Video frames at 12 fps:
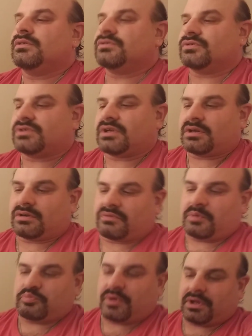Just like a
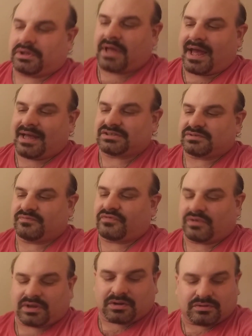great big chasm
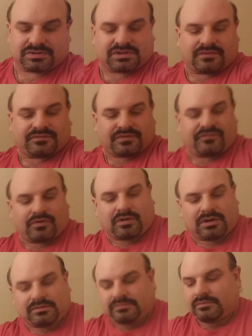for like all the stuff to
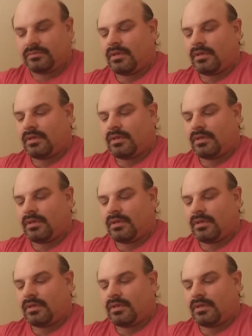fall out.